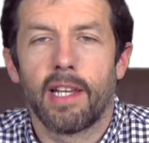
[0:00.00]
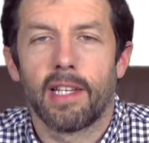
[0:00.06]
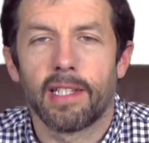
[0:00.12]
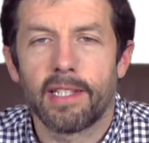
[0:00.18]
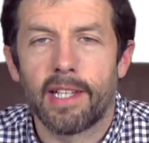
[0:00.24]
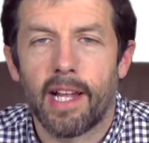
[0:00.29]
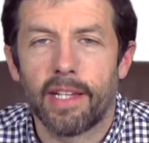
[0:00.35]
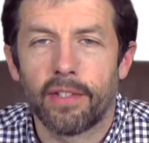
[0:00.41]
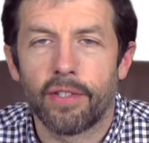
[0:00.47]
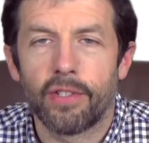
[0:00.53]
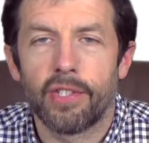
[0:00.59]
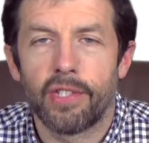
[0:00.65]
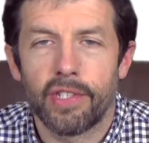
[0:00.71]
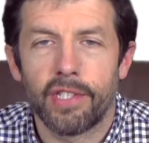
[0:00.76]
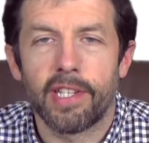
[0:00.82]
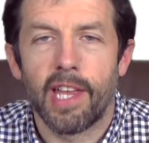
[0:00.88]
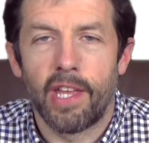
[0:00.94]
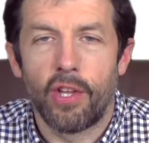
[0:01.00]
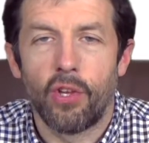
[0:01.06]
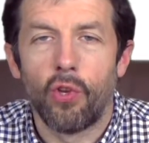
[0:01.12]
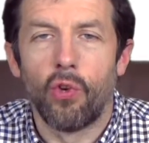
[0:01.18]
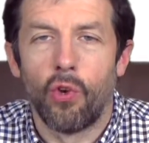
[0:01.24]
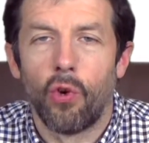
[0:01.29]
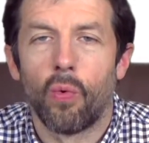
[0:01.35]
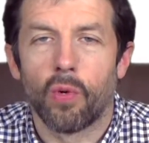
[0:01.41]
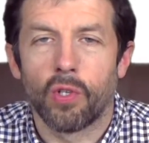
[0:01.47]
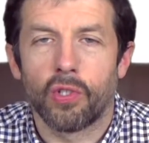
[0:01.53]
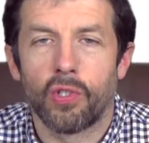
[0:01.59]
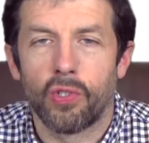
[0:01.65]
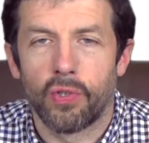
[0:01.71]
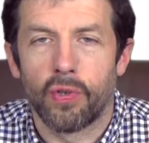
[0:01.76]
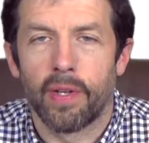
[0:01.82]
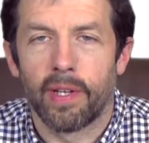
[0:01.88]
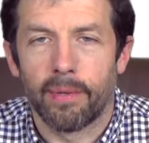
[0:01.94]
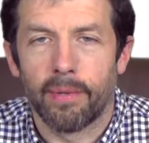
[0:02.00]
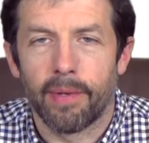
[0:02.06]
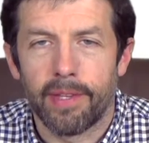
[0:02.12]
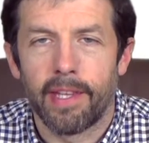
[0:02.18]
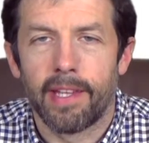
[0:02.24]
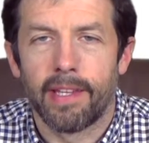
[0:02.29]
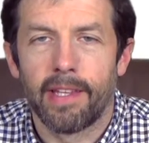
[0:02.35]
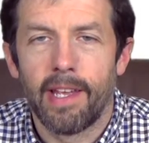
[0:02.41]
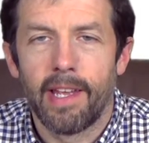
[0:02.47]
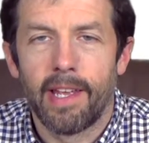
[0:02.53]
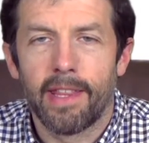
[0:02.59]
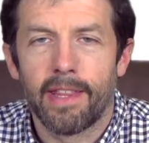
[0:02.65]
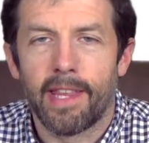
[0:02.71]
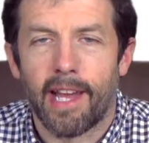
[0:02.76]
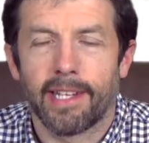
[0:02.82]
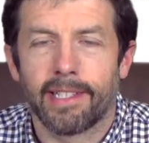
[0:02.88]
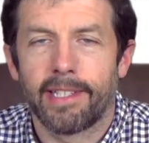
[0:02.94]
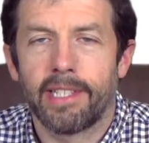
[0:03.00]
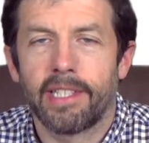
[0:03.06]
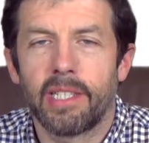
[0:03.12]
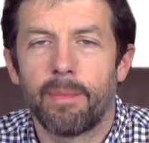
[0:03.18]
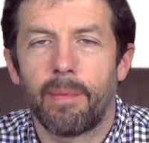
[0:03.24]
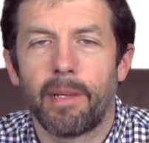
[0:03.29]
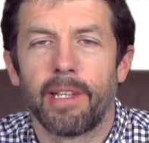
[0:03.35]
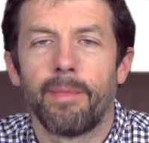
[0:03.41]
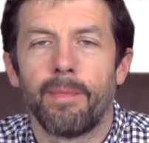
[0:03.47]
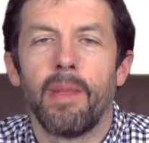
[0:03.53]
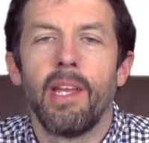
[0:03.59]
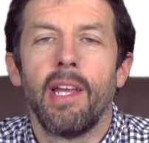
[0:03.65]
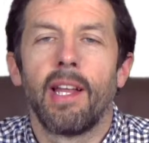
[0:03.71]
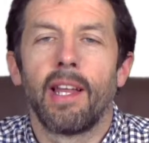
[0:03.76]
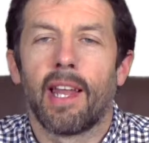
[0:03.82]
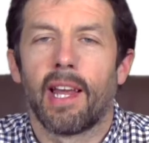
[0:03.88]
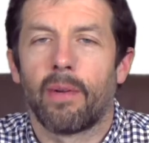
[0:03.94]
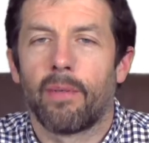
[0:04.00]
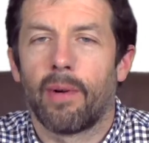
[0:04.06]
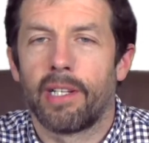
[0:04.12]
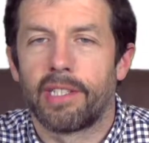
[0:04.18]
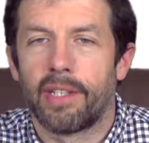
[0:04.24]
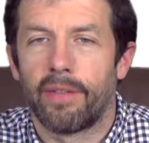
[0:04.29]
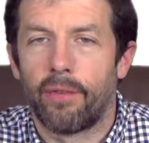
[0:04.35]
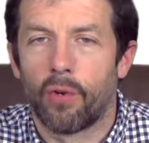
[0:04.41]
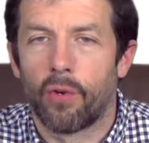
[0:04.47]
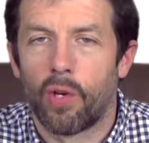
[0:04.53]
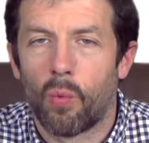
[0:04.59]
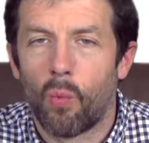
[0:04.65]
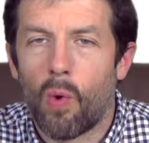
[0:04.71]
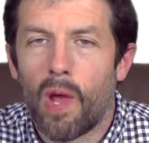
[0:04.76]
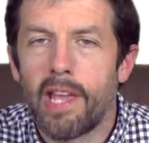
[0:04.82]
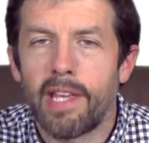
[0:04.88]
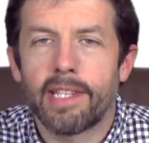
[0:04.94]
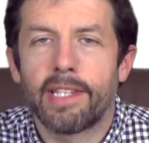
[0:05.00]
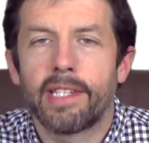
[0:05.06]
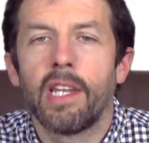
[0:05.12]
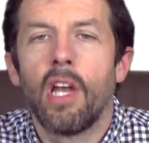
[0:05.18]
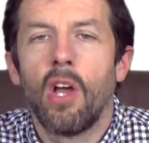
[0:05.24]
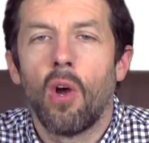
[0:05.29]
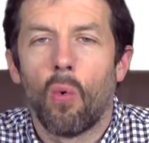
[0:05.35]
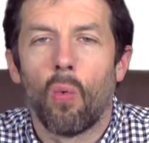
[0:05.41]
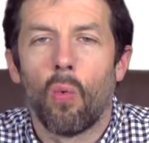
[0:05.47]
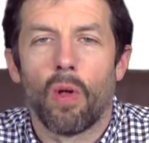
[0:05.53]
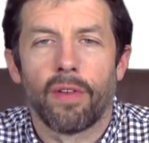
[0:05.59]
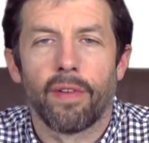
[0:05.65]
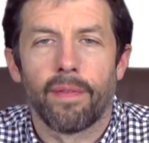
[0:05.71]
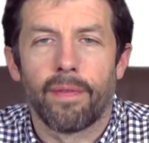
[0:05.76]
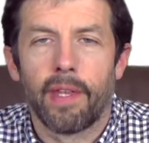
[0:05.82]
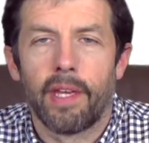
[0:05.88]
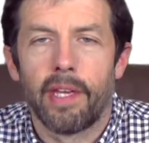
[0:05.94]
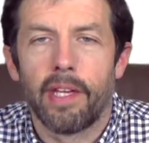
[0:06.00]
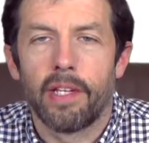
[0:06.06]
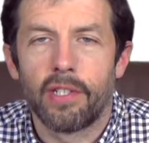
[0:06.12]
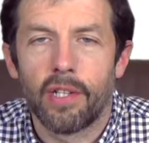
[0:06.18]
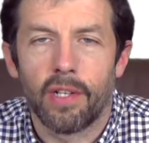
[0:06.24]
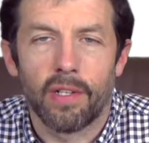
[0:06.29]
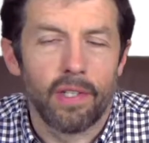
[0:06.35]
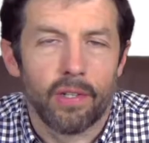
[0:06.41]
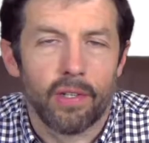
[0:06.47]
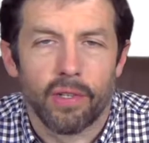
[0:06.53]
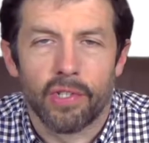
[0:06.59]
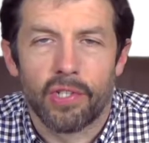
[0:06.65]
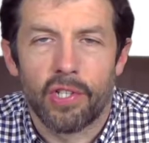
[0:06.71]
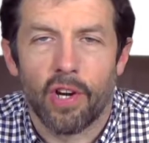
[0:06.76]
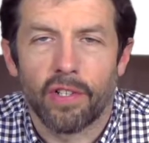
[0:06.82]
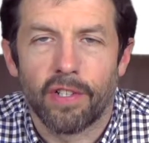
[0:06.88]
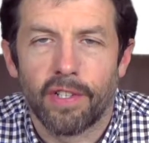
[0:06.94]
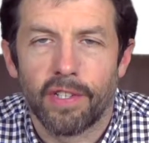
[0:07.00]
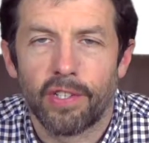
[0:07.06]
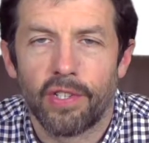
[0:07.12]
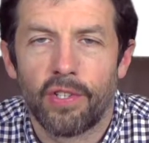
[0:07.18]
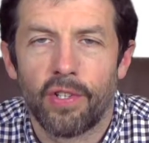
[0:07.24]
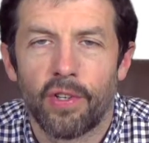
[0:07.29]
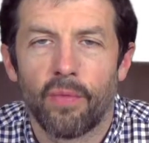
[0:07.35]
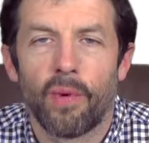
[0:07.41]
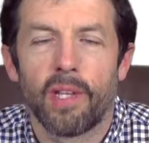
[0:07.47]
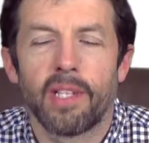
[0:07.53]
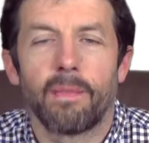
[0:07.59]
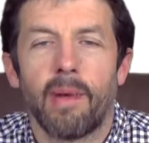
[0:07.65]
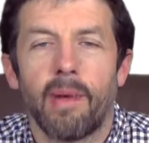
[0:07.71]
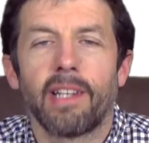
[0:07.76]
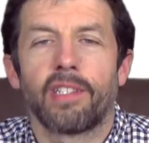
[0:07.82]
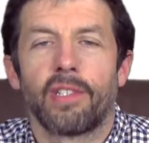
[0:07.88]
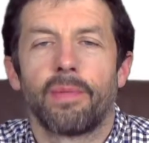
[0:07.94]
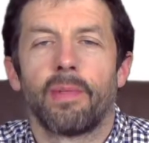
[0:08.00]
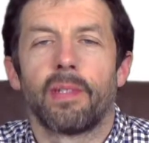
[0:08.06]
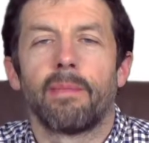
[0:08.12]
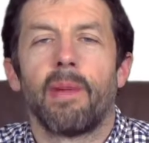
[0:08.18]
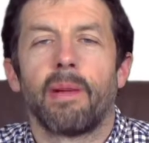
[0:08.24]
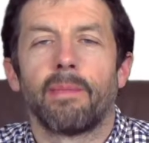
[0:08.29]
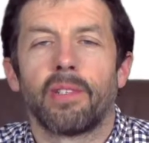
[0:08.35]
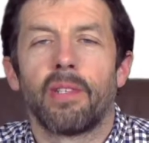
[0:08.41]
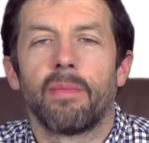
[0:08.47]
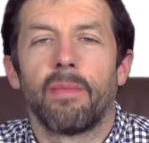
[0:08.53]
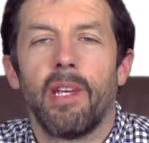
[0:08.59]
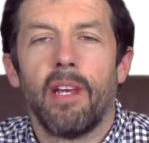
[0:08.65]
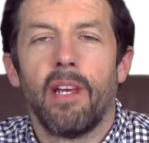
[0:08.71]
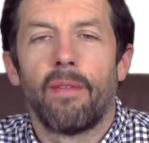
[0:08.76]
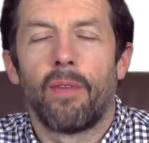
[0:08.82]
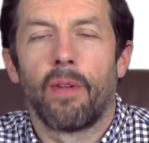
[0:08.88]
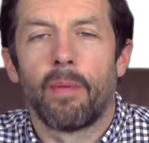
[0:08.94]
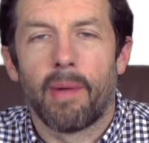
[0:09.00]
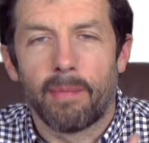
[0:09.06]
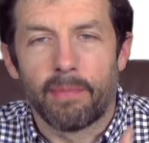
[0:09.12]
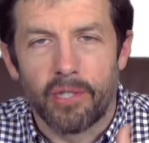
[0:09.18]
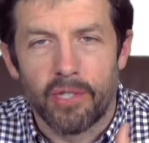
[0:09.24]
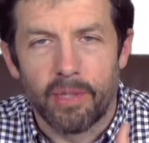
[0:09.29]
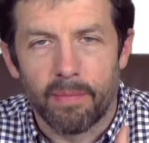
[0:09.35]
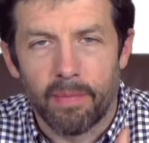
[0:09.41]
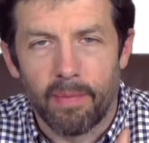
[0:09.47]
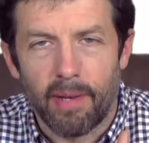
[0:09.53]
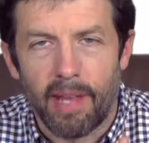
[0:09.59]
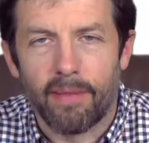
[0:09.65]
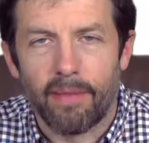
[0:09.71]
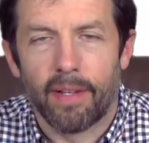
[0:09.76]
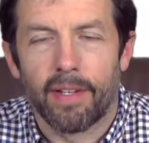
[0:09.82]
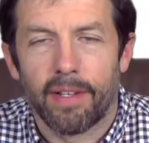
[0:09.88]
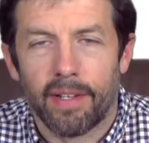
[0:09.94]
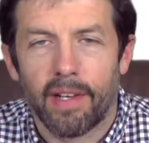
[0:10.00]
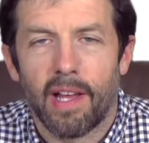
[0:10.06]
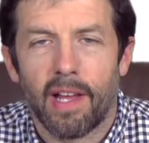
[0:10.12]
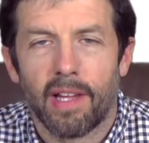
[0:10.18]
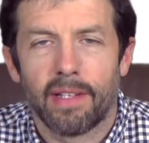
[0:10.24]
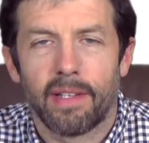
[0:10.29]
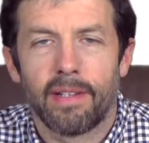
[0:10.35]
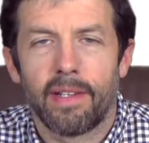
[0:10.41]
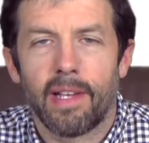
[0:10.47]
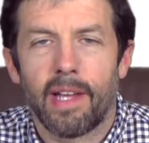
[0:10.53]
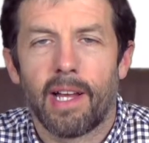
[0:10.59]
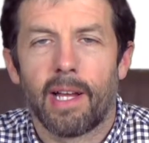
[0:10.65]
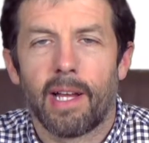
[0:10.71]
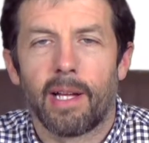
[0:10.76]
standards to say you know what you're doing within that discipline. Likewise, if you're in waste, one of the the Chartered Institute of Waste Management membership, full membership level, and